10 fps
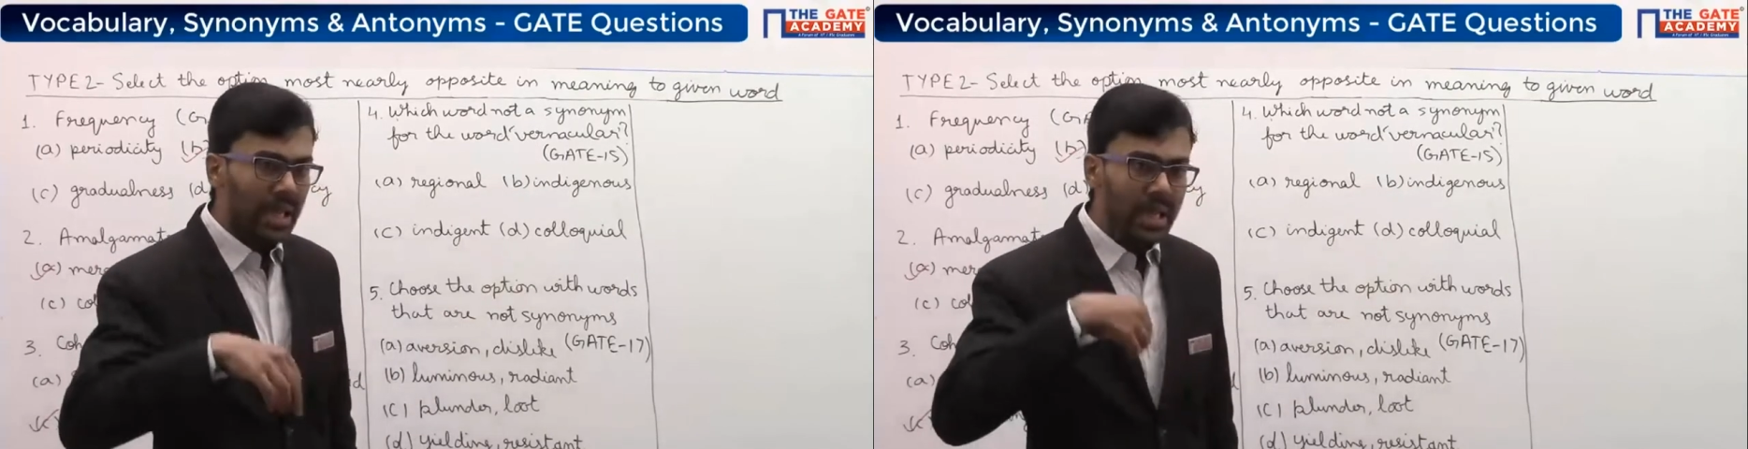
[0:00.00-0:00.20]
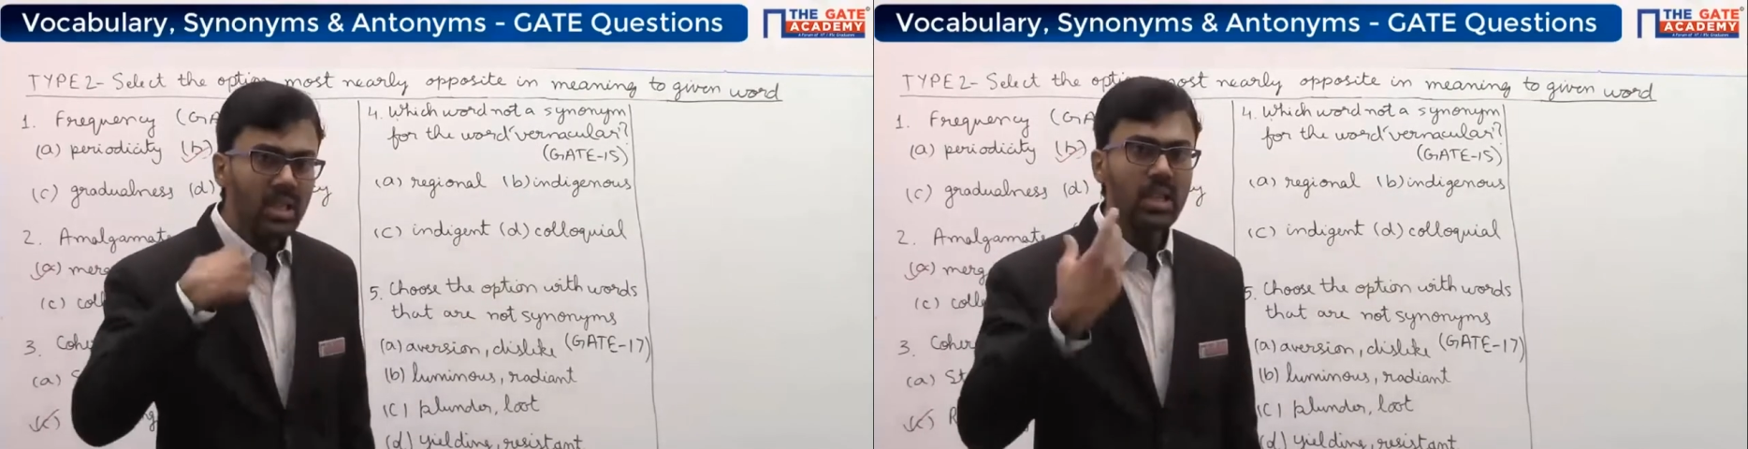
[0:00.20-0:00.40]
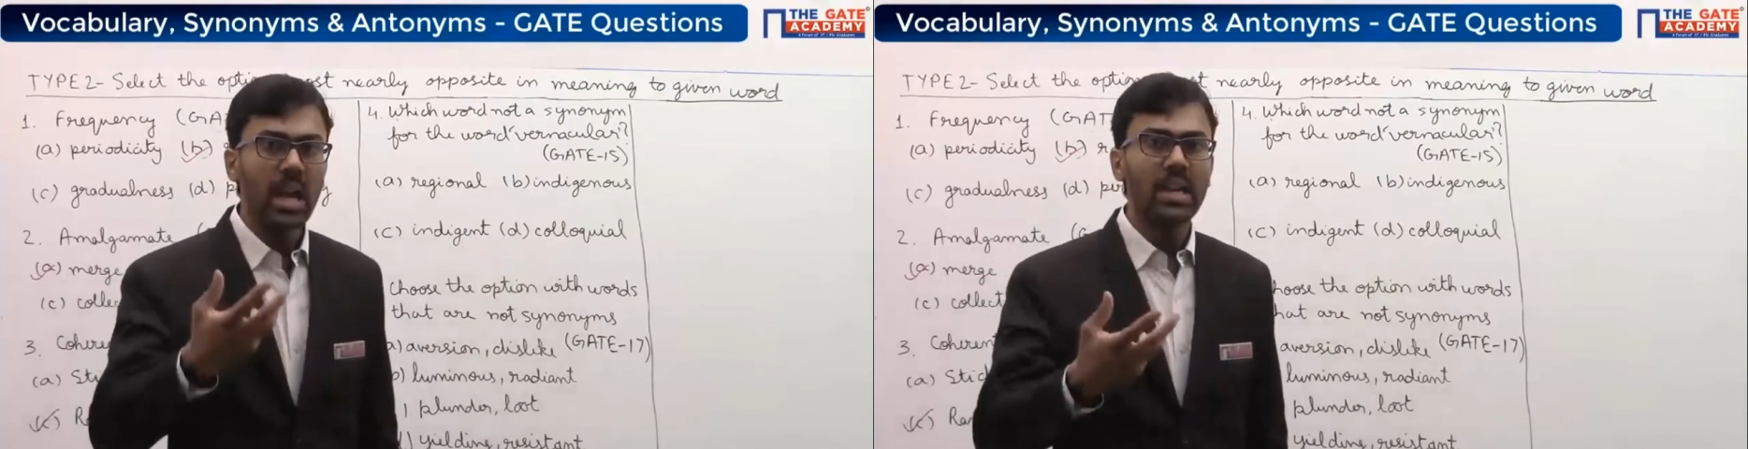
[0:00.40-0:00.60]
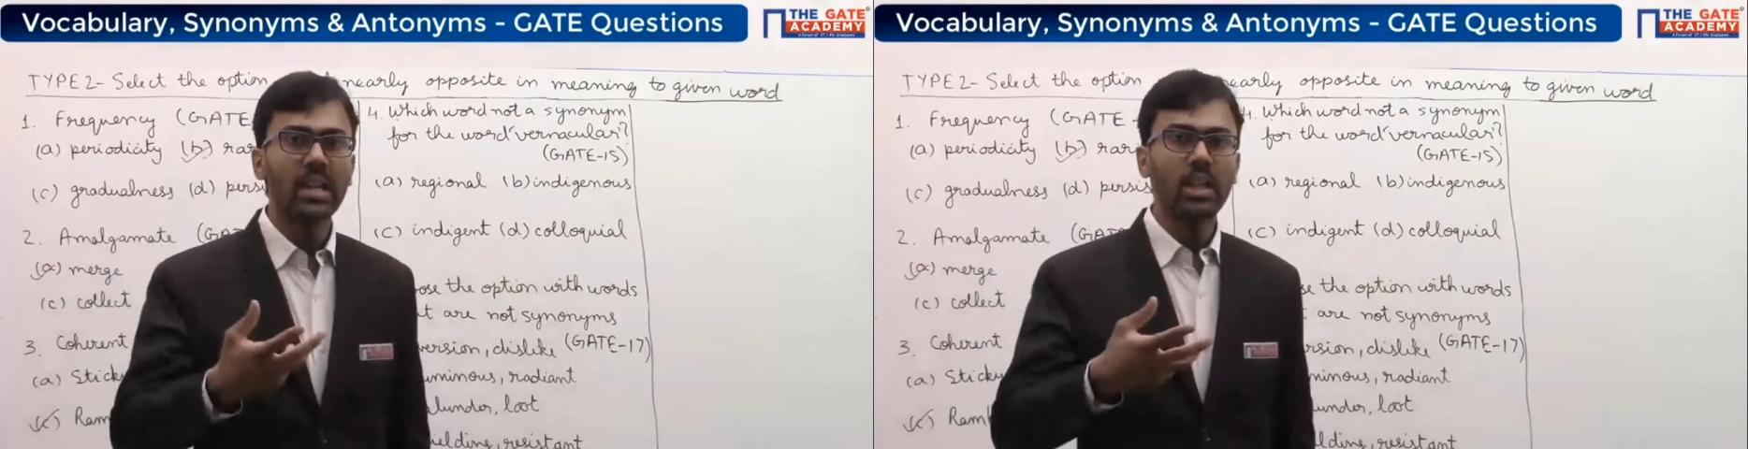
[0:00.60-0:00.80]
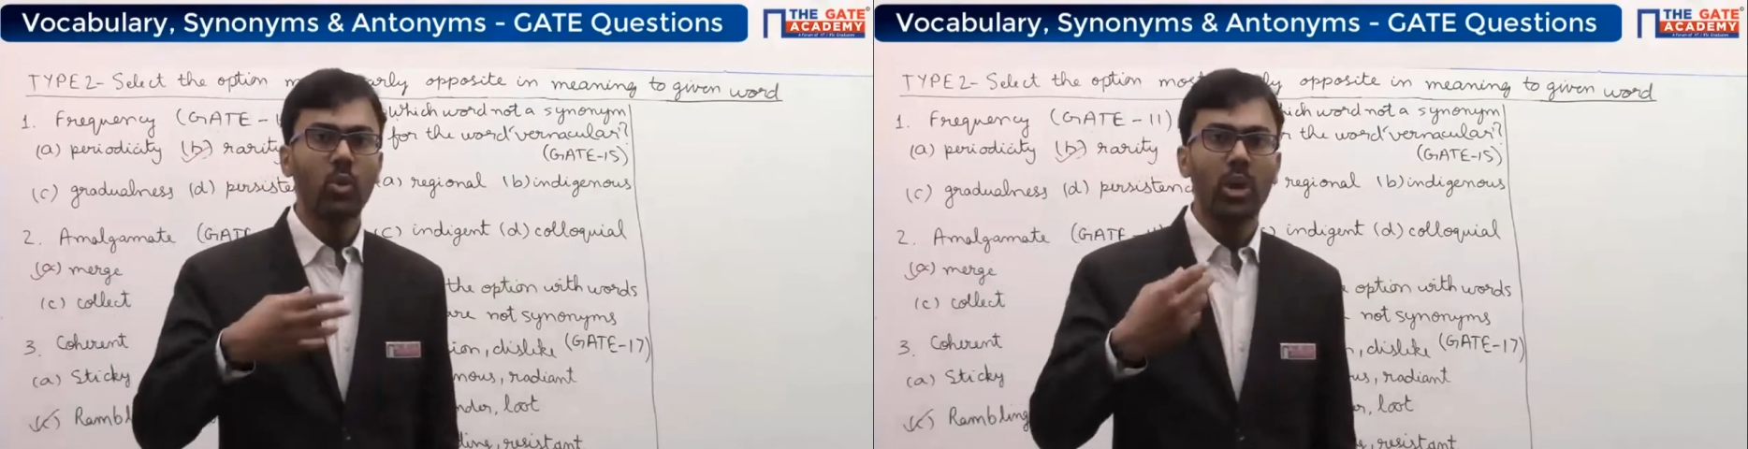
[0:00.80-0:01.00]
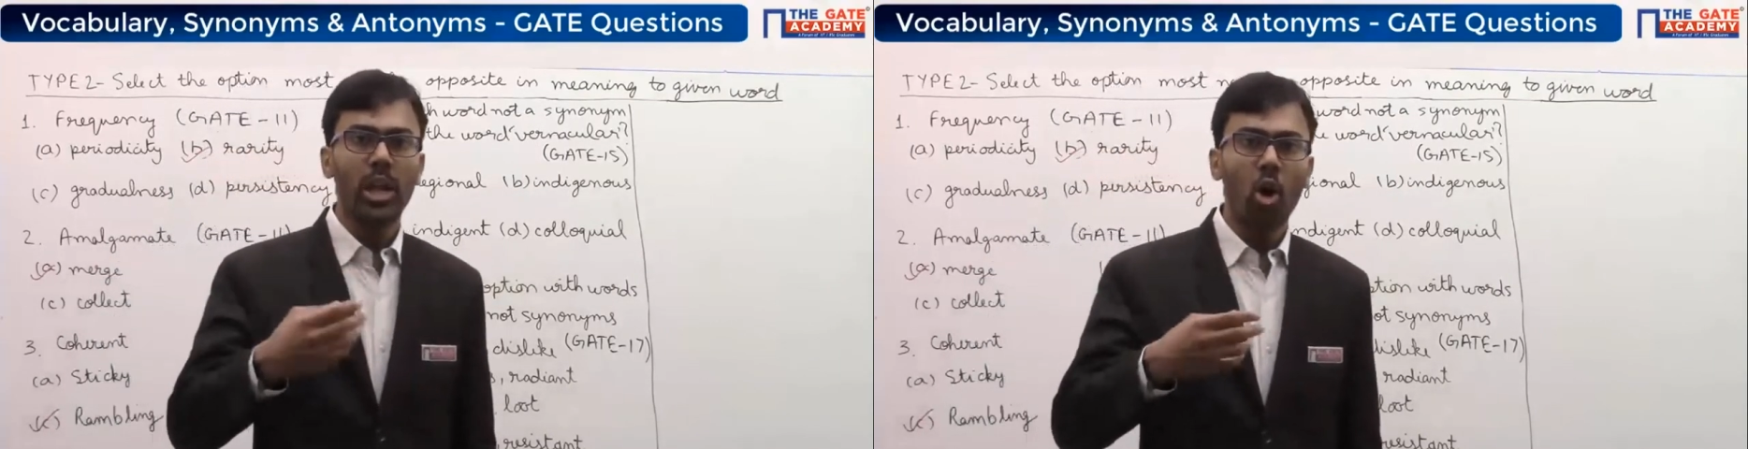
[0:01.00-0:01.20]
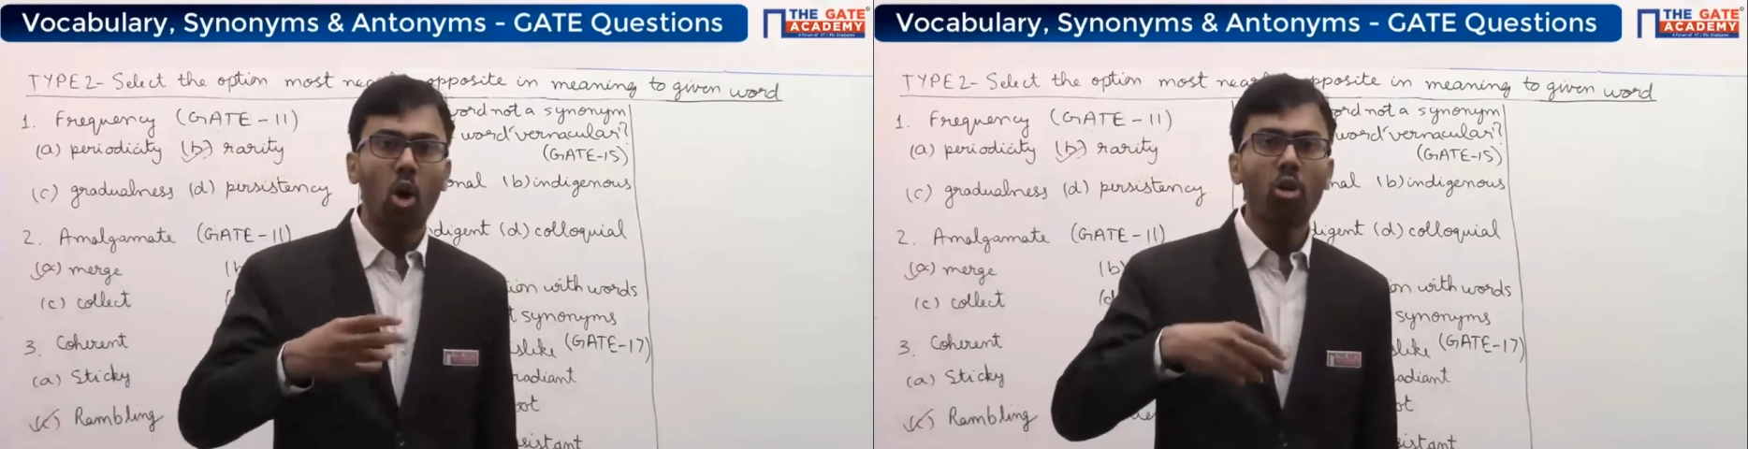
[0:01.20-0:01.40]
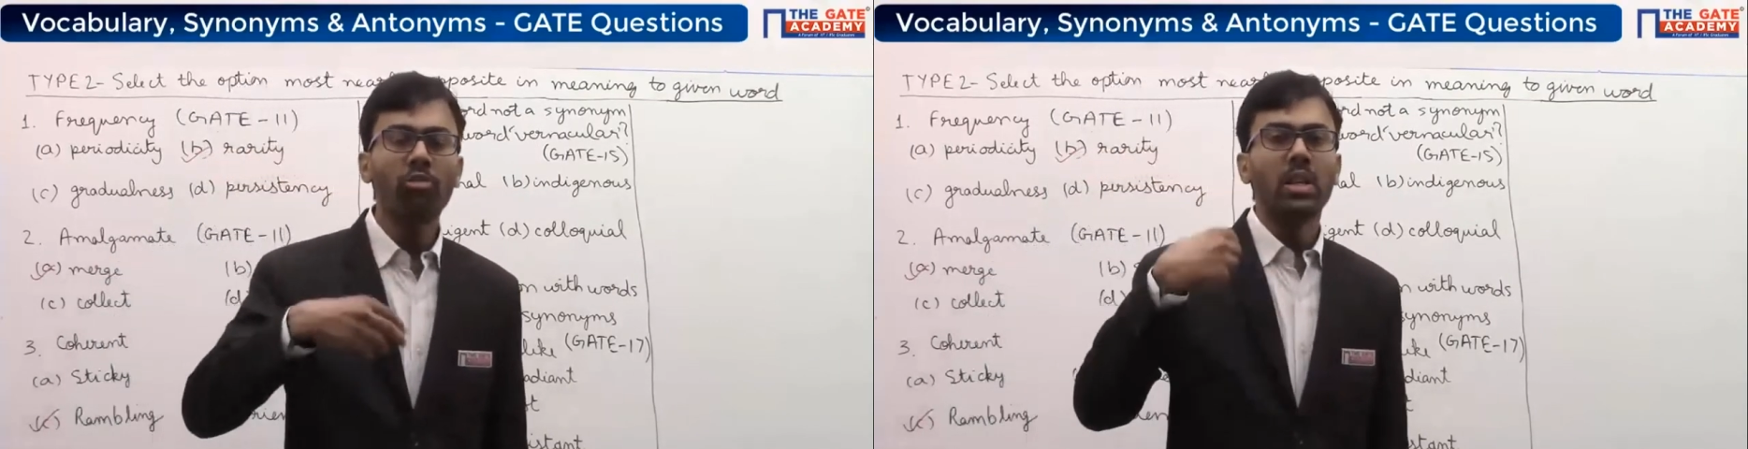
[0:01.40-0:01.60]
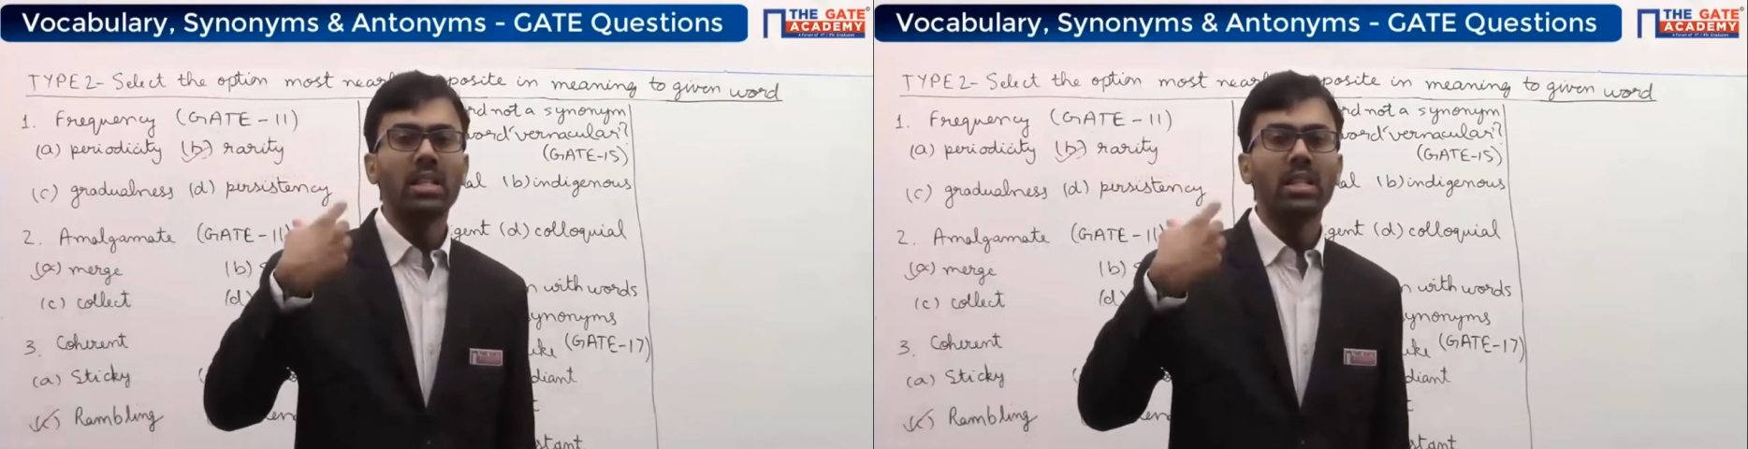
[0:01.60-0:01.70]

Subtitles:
indirect way of